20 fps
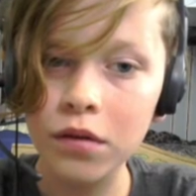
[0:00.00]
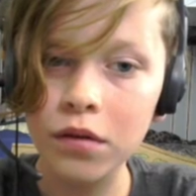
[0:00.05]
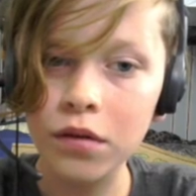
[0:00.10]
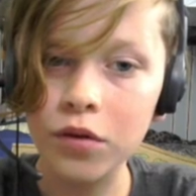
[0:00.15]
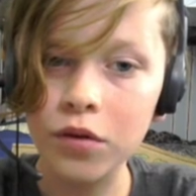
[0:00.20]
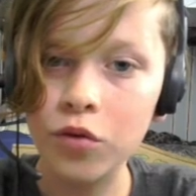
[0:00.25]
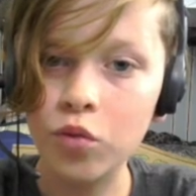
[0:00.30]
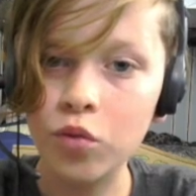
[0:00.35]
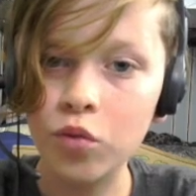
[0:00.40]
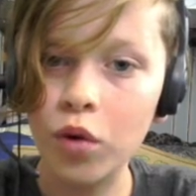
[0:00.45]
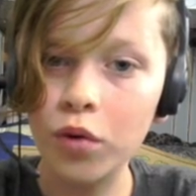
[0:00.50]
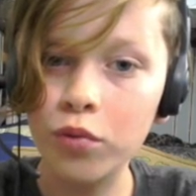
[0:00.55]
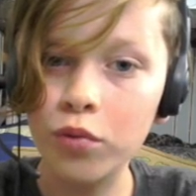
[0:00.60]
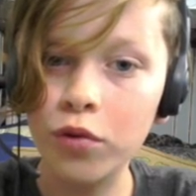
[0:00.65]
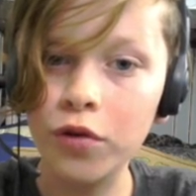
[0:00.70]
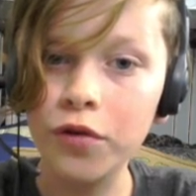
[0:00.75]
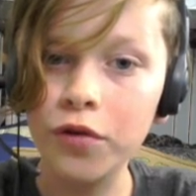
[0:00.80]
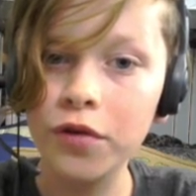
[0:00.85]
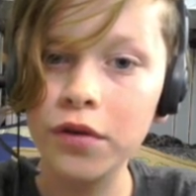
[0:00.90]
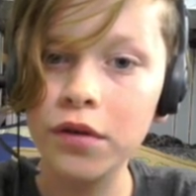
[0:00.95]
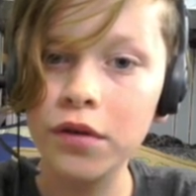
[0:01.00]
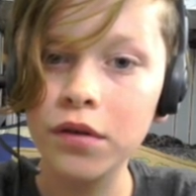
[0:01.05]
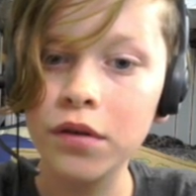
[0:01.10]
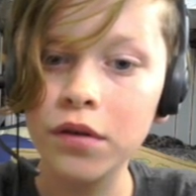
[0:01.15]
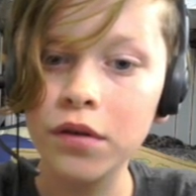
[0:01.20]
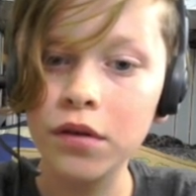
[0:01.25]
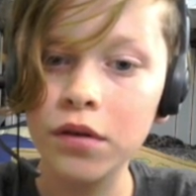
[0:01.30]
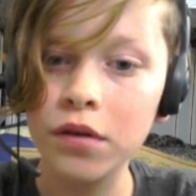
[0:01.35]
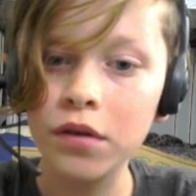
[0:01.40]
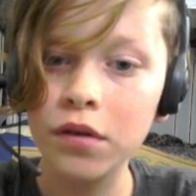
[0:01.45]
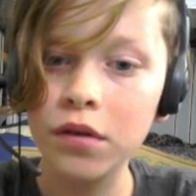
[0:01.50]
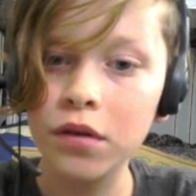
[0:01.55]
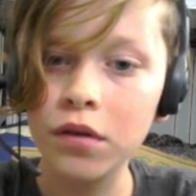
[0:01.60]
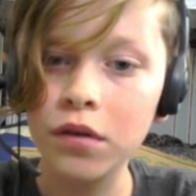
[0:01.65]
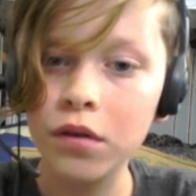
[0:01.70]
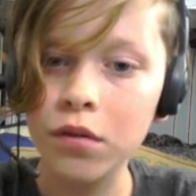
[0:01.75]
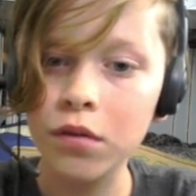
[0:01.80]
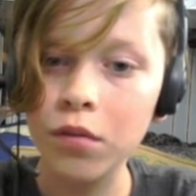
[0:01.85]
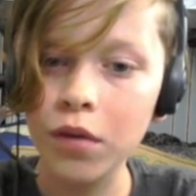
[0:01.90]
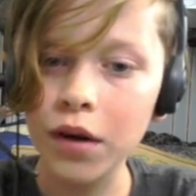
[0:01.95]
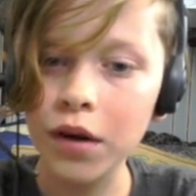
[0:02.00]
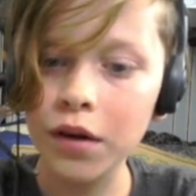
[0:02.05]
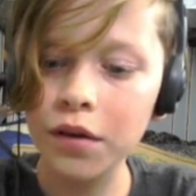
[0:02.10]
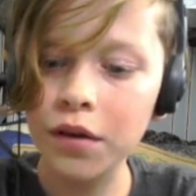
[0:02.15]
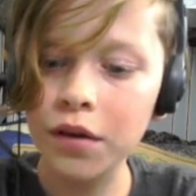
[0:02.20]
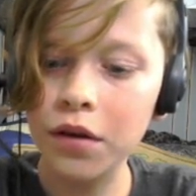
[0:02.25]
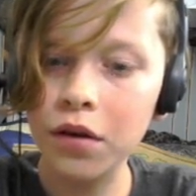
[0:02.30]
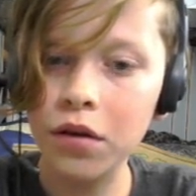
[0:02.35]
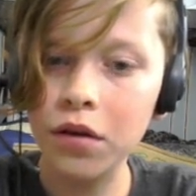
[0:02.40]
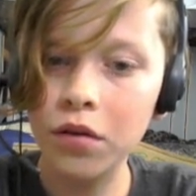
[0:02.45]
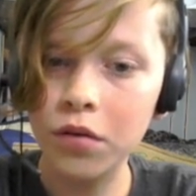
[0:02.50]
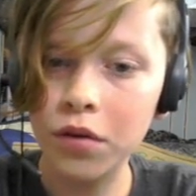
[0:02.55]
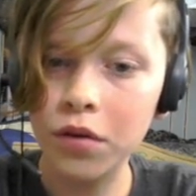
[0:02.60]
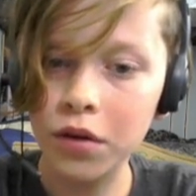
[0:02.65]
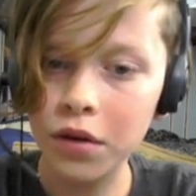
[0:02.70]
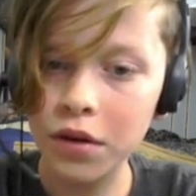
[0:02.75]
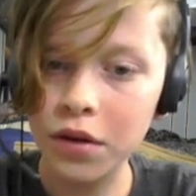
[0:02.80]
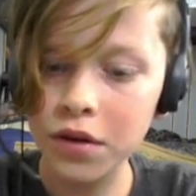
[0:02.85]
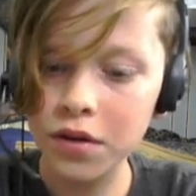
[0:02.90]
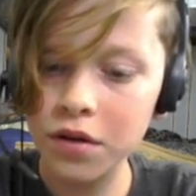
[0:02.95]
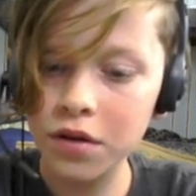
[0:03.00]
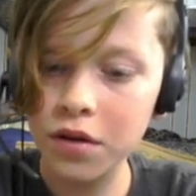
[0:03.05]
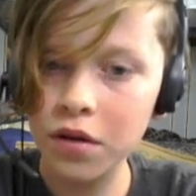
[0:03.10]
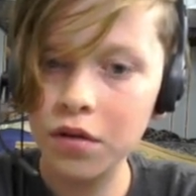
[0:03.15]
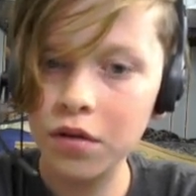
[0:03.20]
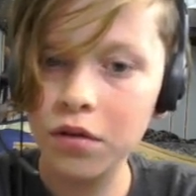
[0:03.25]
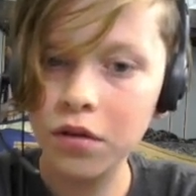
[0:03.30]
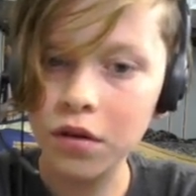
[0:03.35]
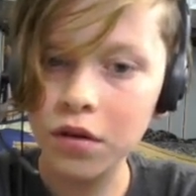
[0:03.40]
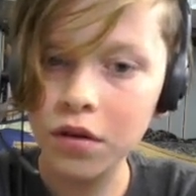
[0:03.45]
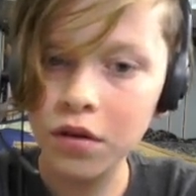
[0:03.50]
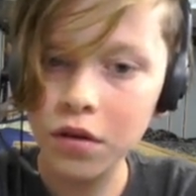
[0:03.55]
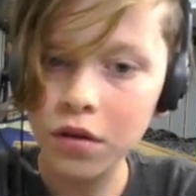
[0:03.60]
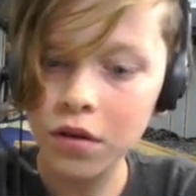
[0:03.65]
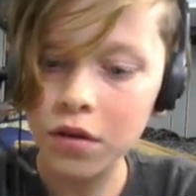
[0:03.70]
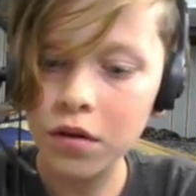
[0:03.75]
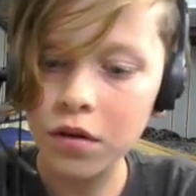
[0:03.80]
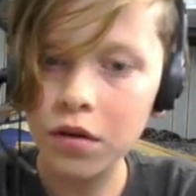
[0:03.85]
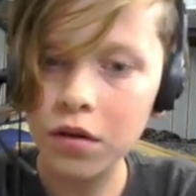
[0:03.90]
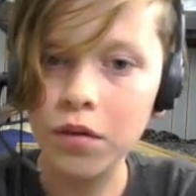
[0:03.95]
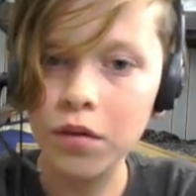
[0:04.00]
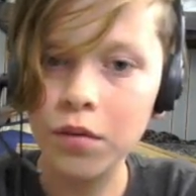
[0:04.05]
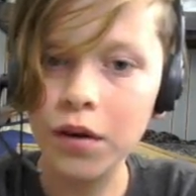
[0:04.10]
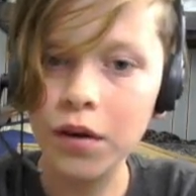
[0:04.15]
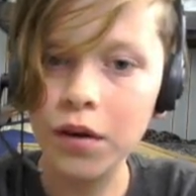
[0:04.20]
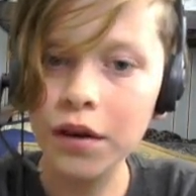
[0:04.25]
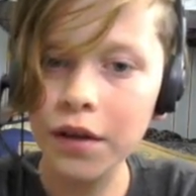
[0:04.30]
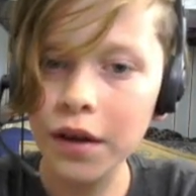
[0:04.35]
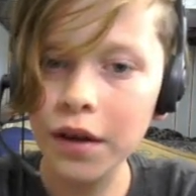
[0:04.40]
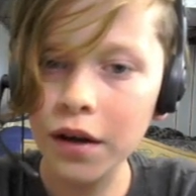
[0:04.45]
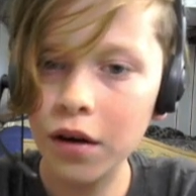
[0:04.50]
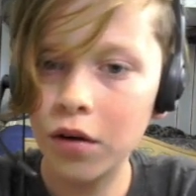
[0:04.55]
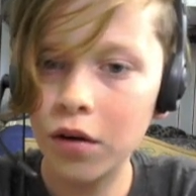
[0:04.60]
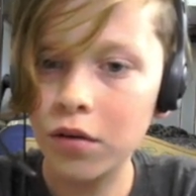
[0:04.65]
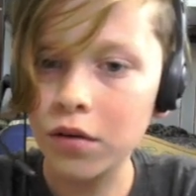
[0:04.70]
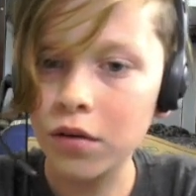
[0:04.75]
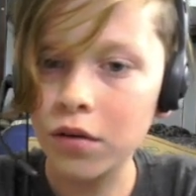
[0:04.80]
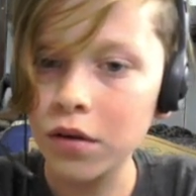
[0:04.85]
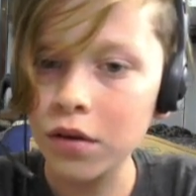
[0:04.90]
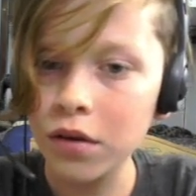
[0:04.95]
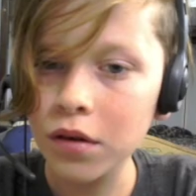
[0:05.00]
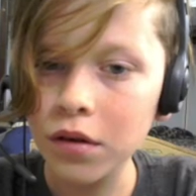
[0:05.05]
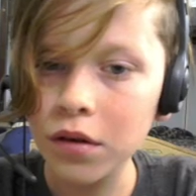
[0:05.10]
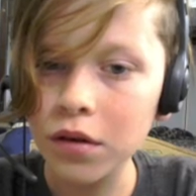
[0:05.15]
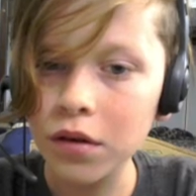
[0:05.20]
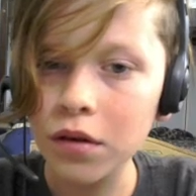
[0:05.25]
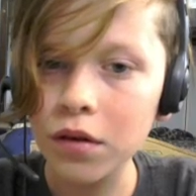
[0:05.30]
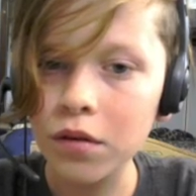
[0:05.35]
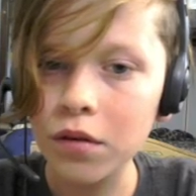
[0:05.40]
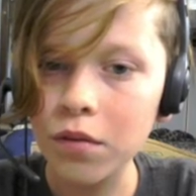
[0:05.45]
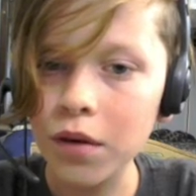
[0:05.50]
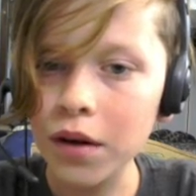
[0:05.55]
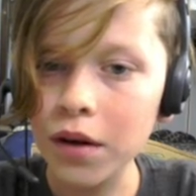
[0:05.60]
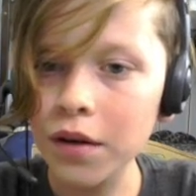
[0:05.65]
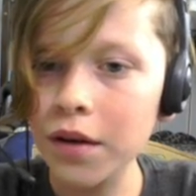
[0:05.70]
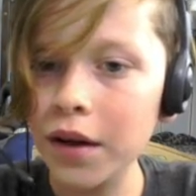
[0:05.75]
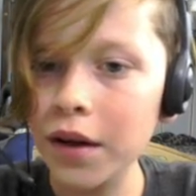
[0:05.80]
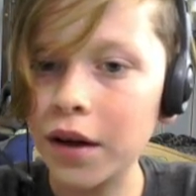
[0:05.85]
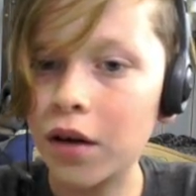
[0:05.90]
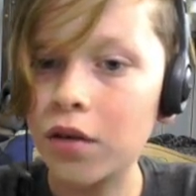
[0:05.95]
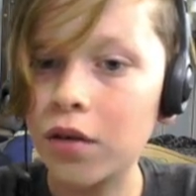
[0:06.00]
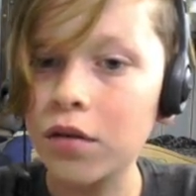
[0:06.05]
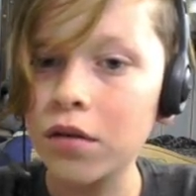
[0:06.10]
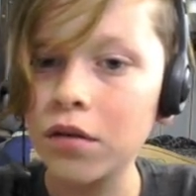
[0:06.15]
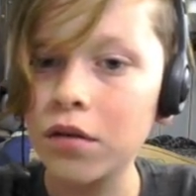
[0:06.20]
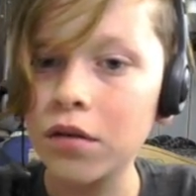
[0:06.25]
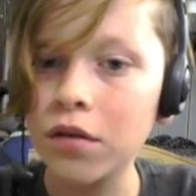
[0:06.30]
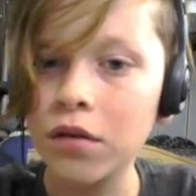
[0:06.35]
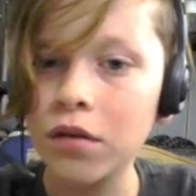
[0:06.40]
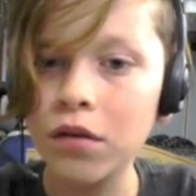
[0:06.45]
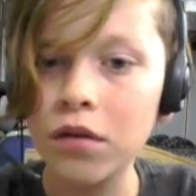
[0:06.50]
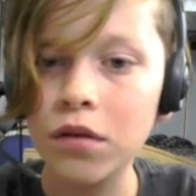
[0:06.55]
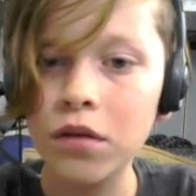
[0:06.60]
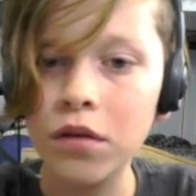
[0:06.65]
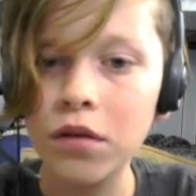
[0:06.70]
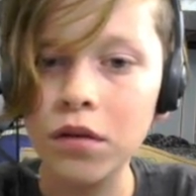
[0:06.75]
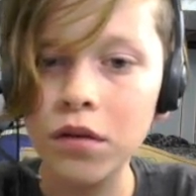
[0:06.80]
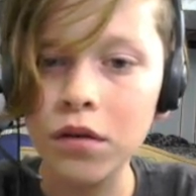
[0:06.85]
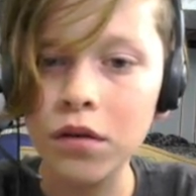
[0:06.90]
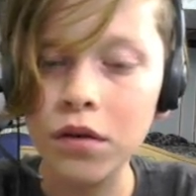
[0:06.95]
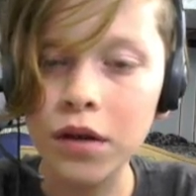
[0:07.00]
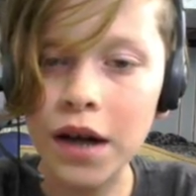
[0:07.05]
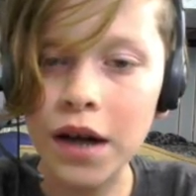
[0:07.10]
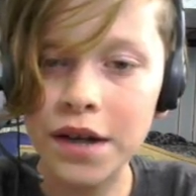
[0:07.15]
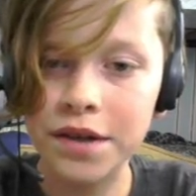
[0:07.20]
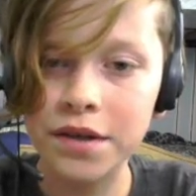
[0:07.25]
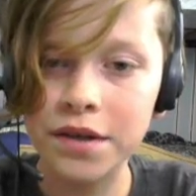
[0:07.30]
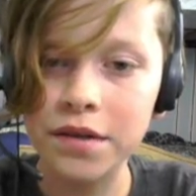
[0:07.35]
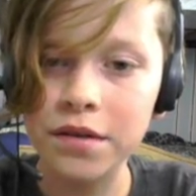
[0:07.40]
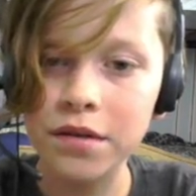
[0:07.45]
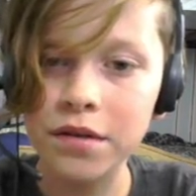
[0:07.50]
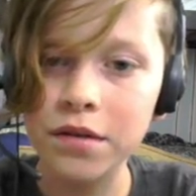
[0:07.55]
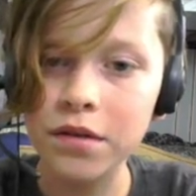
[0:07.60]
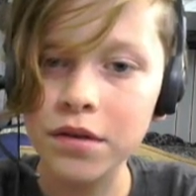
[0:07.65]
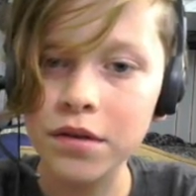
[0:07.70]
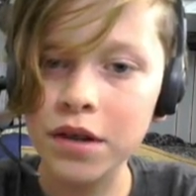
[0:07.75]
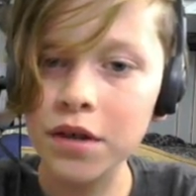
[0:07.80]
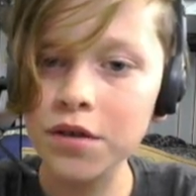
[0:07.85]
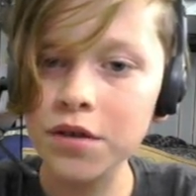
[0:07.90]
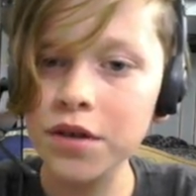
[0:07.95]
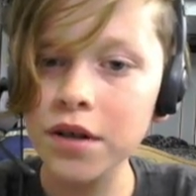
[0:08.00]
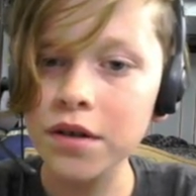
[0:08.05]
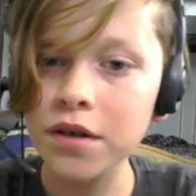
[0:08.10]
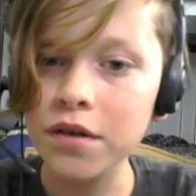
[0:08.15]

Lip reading: Just one wolf. Where did the... Oh, goodness, no. Where did they go? Where did they go? Guys, seriously?